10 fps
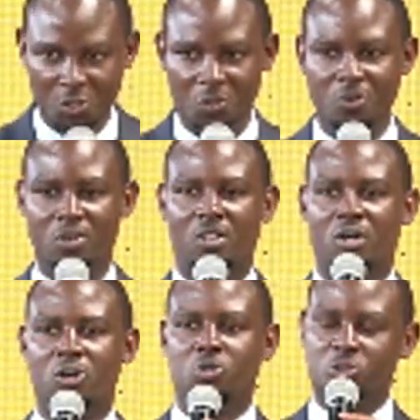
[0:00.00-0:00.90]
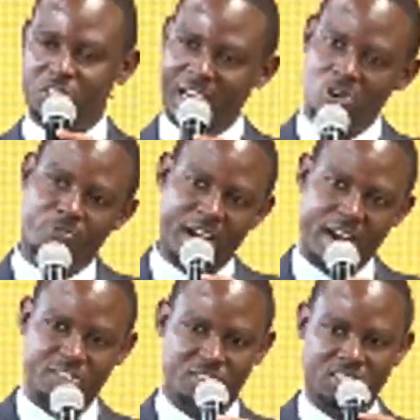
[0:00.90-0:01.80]
cause you to
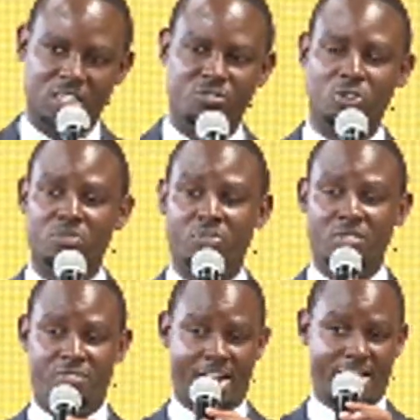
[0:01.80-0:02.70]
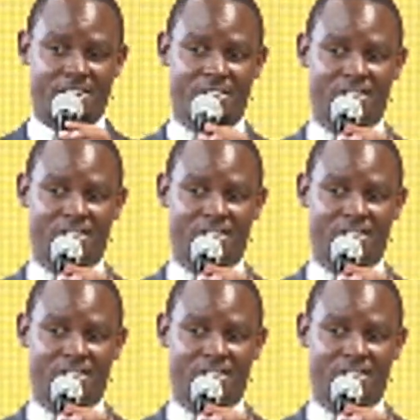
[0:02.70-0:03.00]
sign off if not verified.